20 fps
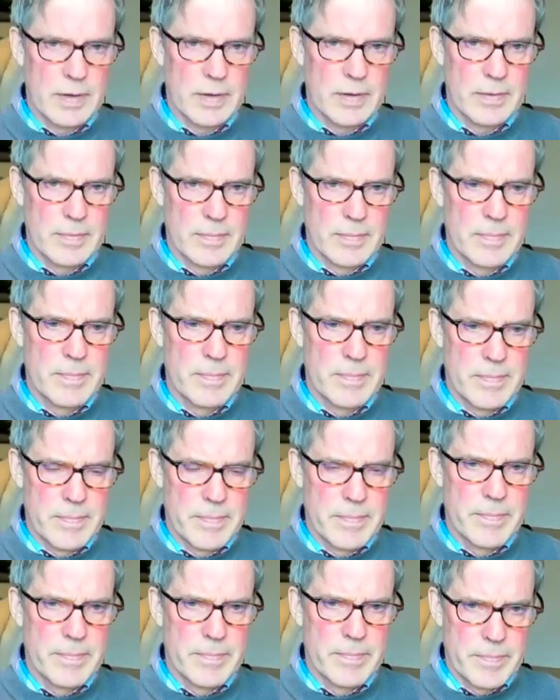Yeah. And
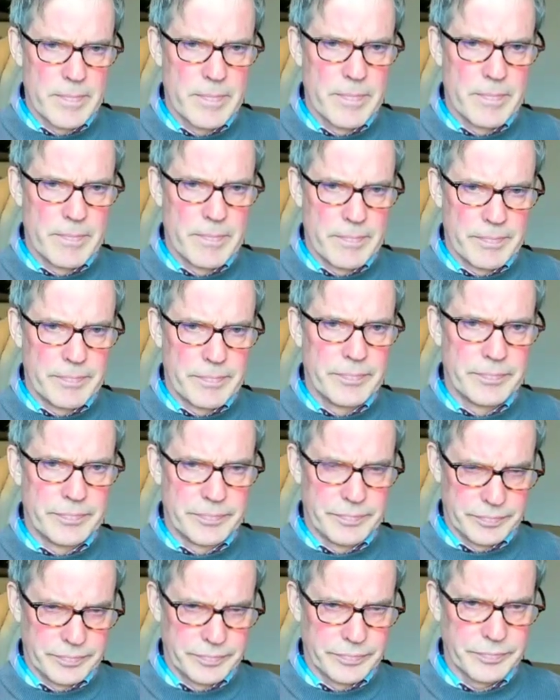we know there are
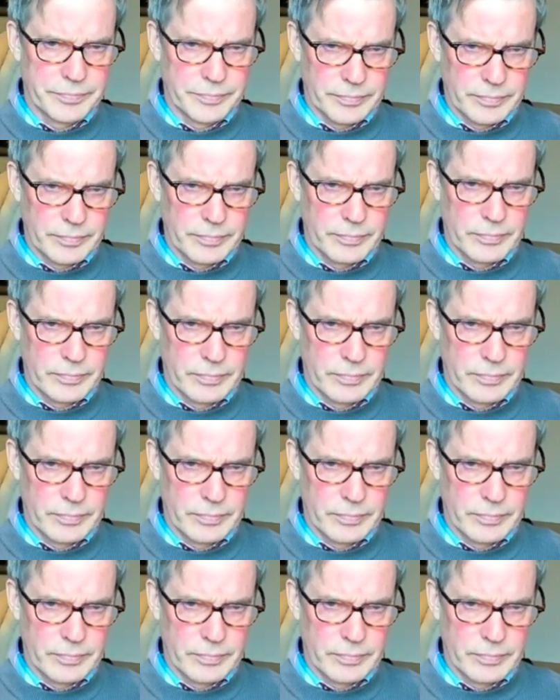very, very